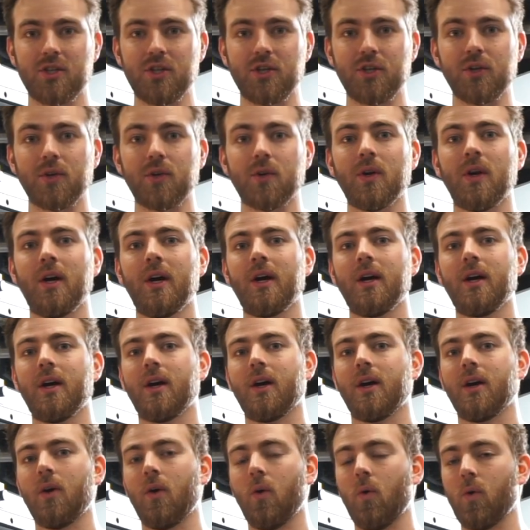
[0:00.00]
year
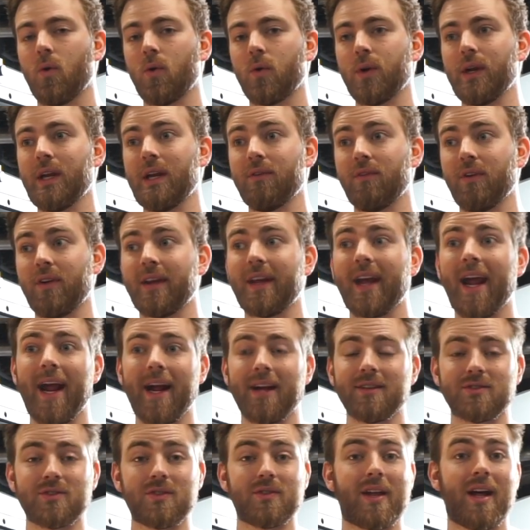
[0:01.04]
or even
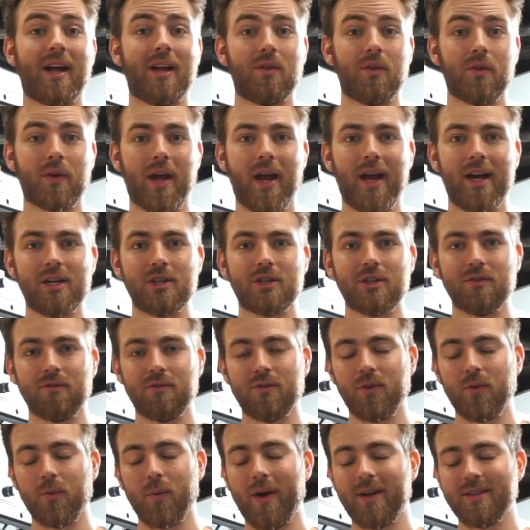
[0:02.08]
cancel that location
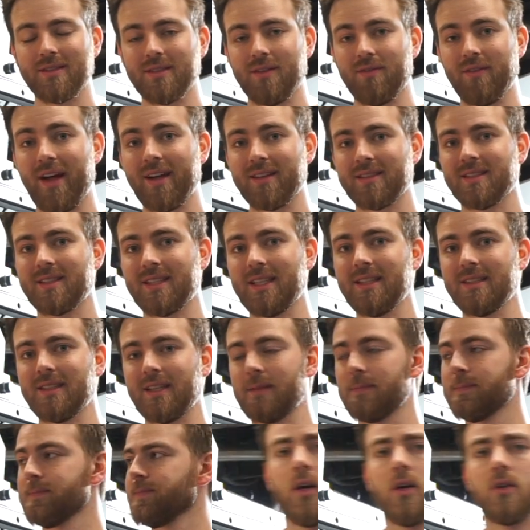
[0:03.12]
for the rest of that
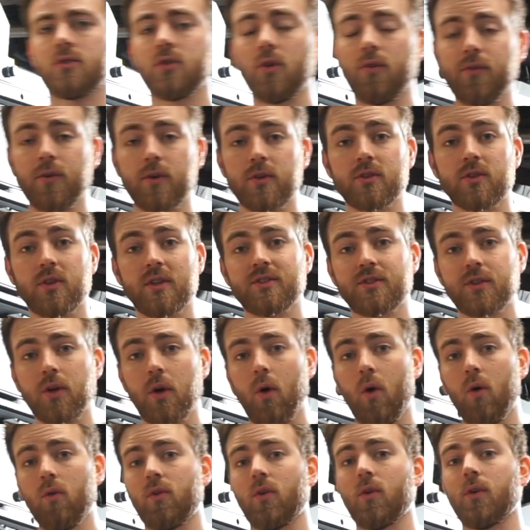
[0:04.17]
season. So first, let's
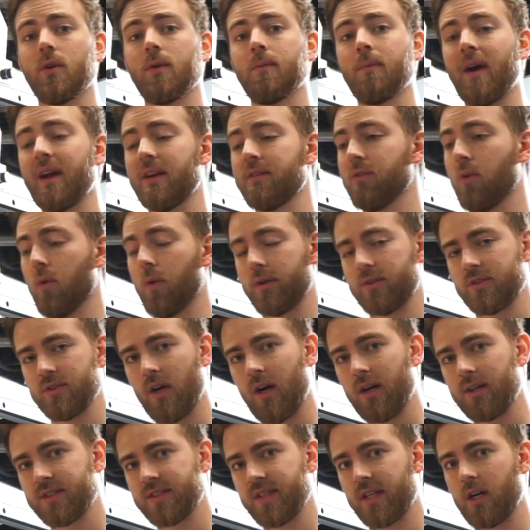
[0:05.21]
go over my full
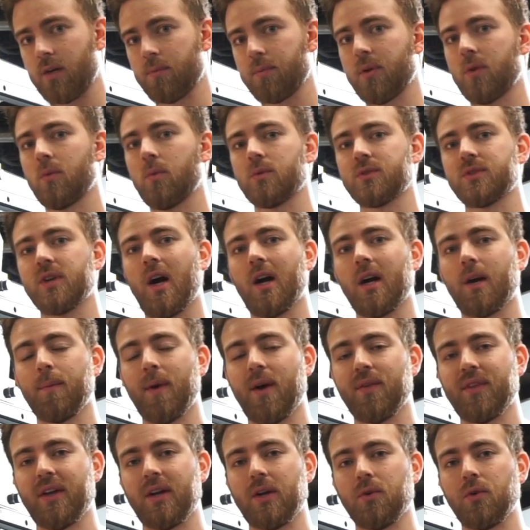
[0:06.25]
exhaust setup. We'll talk
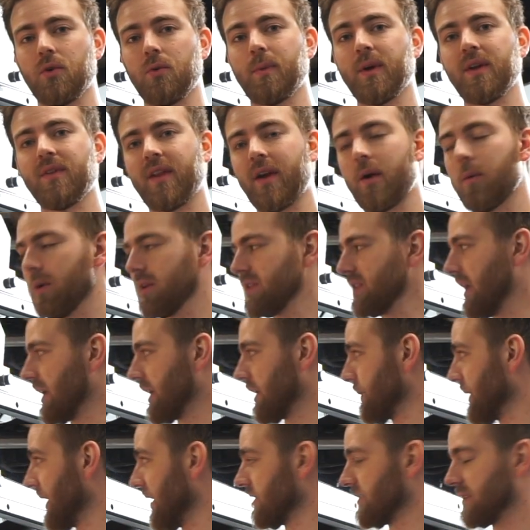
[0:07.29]
about that a little bit, and then I want to
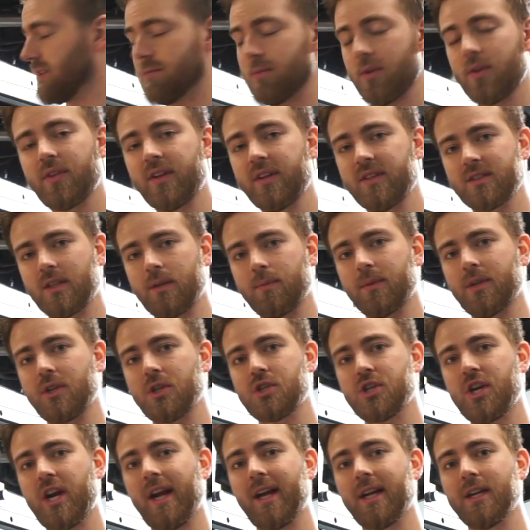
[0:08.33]
talk about some of the things that I'm going to
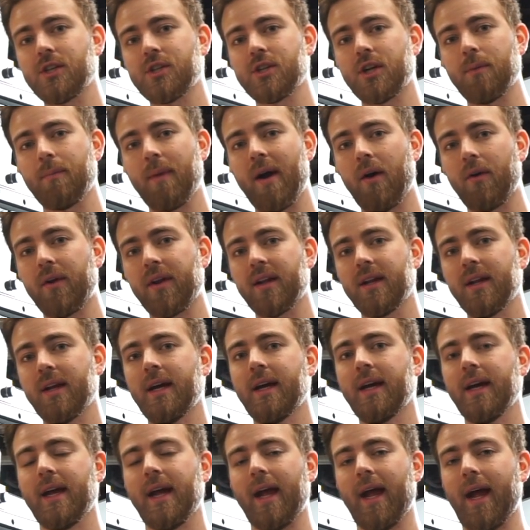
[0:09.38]
change about it
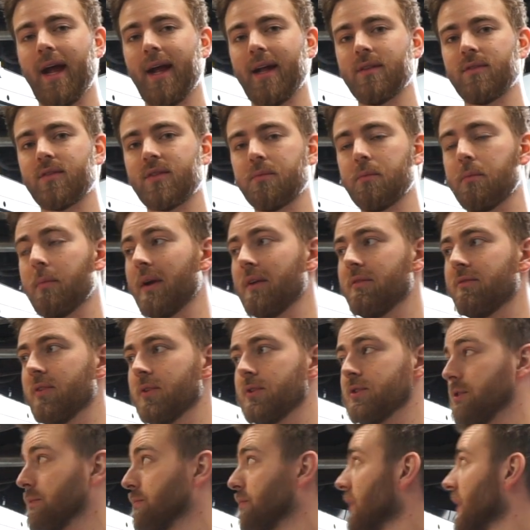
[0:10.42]
and some of my
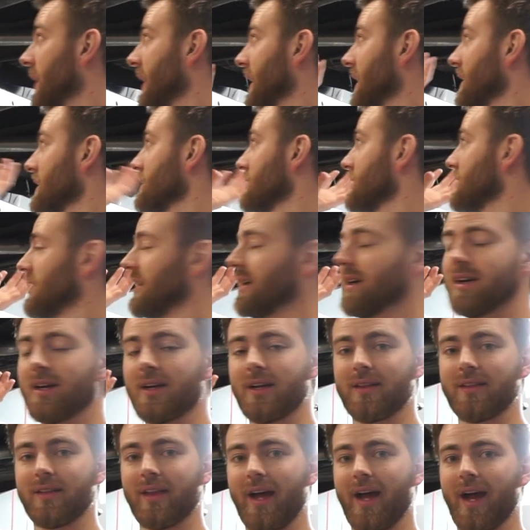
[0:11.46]
future plans
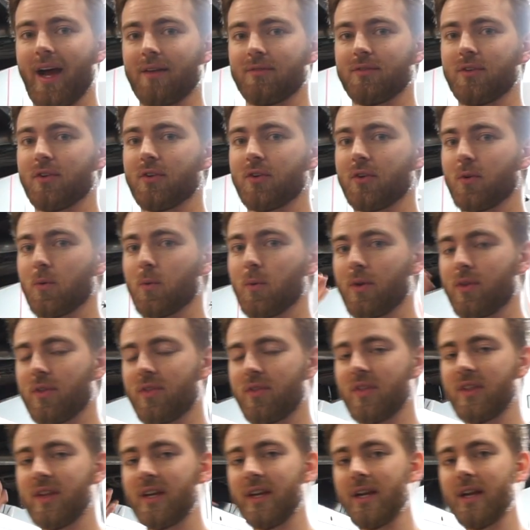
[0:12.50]
that have to do
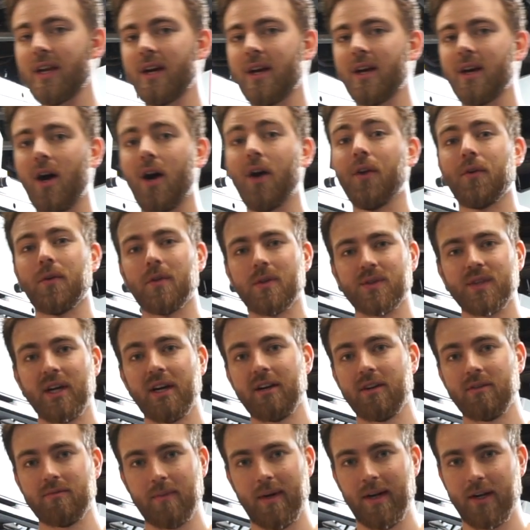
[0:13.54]
with the underside of my